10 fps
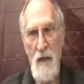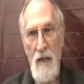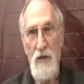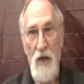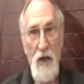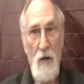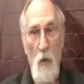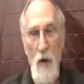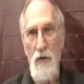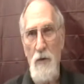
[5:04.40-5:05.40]
and she could
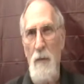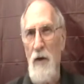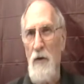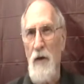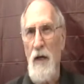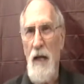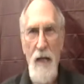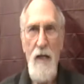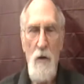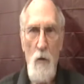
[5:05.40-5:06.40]
whistle better than
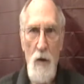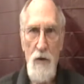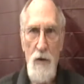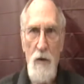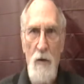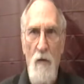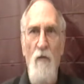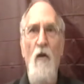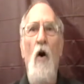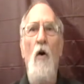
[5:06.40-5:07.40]
any whistler,
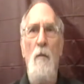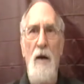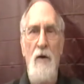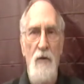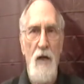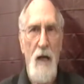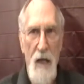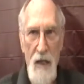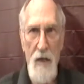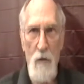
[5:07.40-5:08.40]
far better than
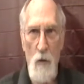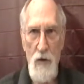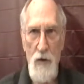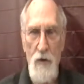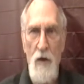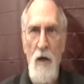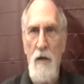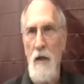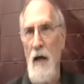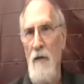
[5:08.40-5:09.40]
any whistler
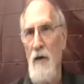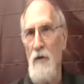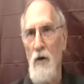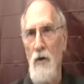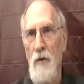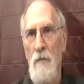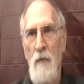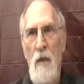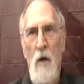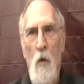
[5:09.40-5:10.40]
that I've ever heard
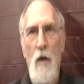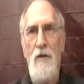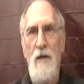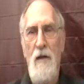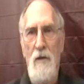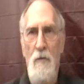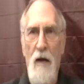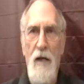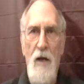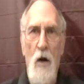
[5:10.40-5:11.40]
whistle on
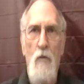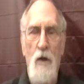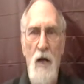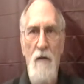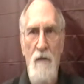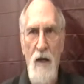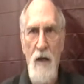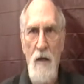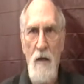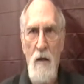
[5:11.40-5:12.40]
radio, T
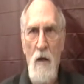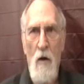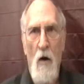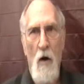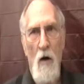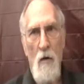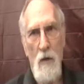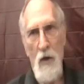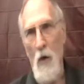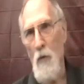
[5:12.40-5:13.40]
V, or
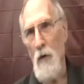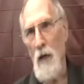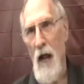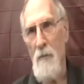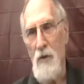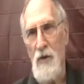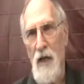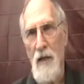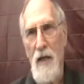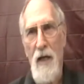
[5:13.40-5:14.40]
when the old-timers
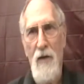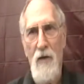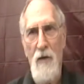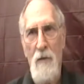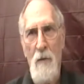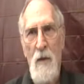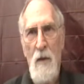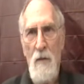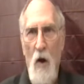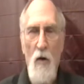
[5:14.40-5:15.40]
get together
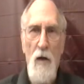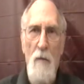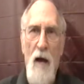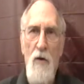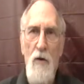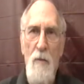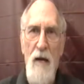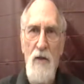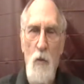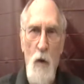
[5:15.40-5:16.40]
talking about who the
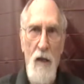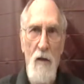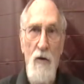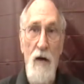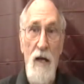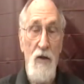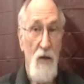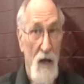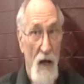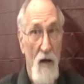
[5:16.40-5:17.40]
best whittler is,
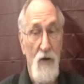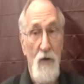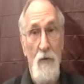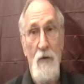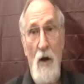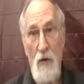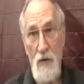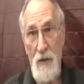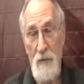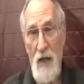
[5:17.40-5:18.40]
and they also talk
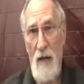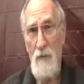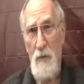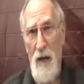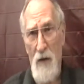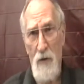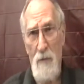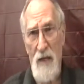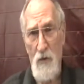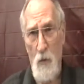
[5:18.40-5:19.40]
sometimes about who the
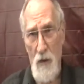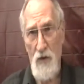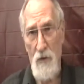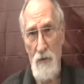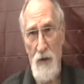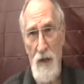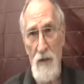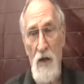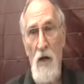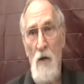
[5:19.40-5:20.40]
best whistler
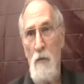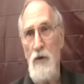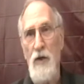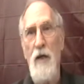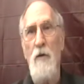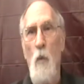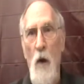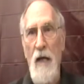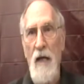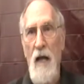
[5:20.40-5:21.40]
is, but she'd
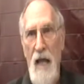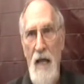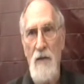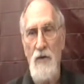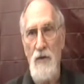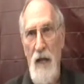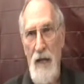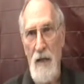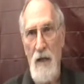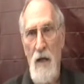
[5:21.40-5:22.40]
win it hands
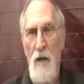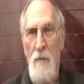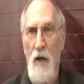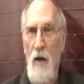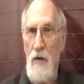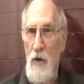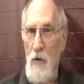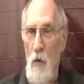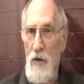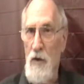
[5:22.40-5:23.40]
down, because her
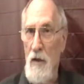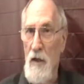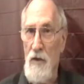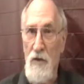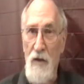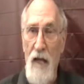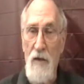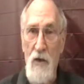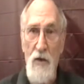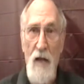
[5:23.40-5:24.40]
whistle doesn't
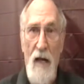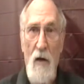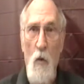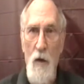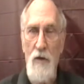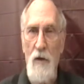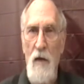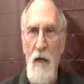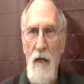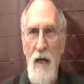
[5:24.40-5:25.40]
sound just like a whistle.
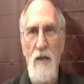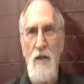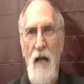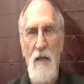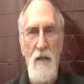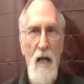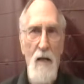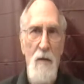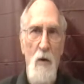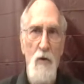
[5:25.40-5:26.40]
It sounds like
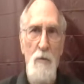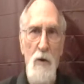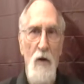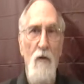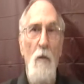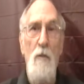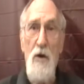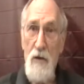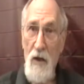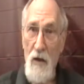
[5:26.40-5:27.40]
the most beautiful
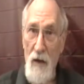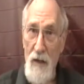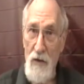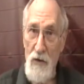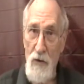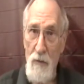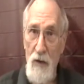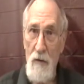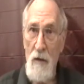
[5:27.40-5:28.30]
musical instrument